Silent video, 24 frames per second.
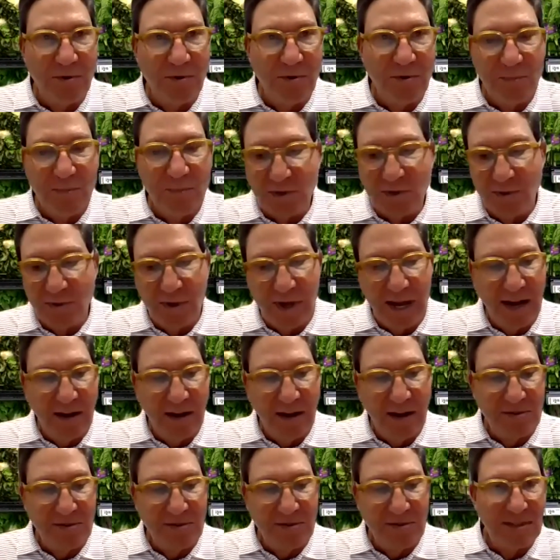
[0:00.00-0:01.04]
room
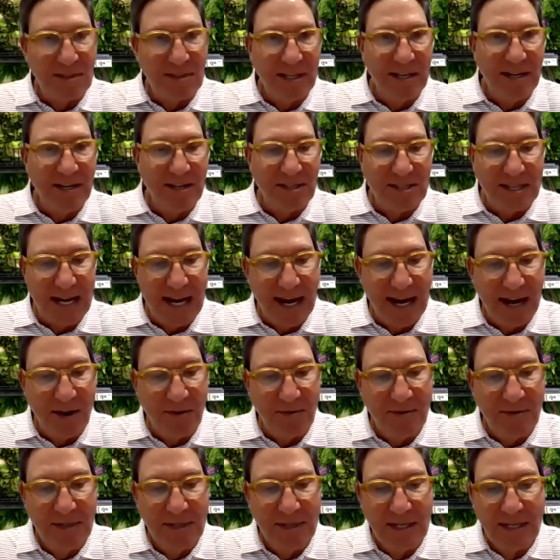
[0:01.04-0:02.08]
schoolhouse in his
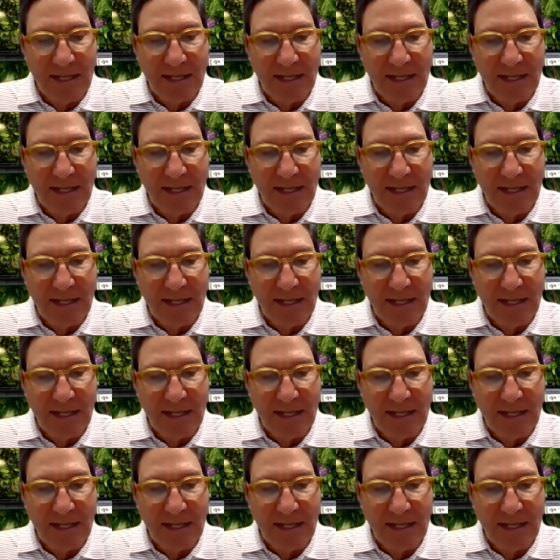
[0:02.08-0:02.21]
town.